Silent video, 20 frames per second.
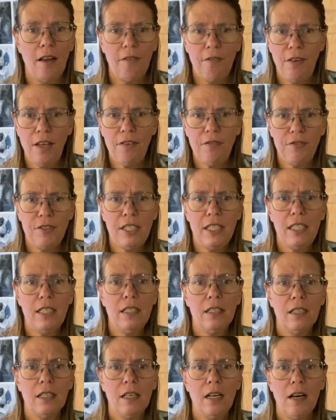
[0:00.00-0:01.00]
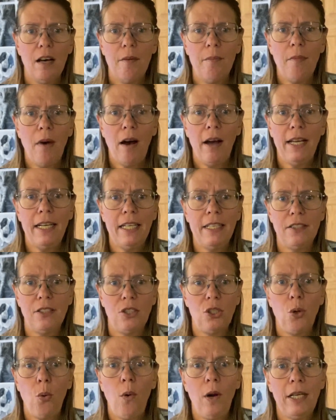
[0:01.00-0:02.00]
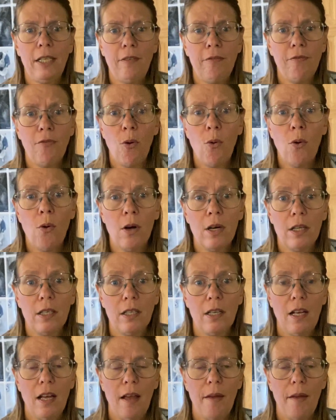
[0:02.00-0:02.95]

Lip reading: 50 minus 24,